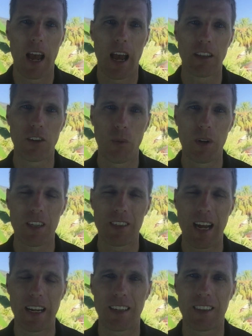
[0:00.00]
And so when you
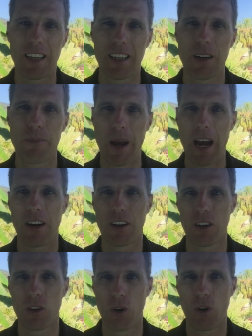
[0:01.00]
start to think about
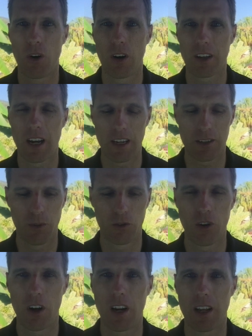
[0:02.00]
your customer
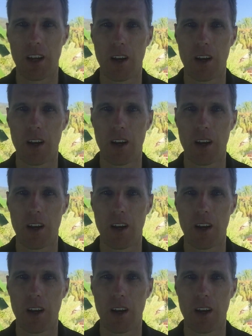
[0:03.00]
journey,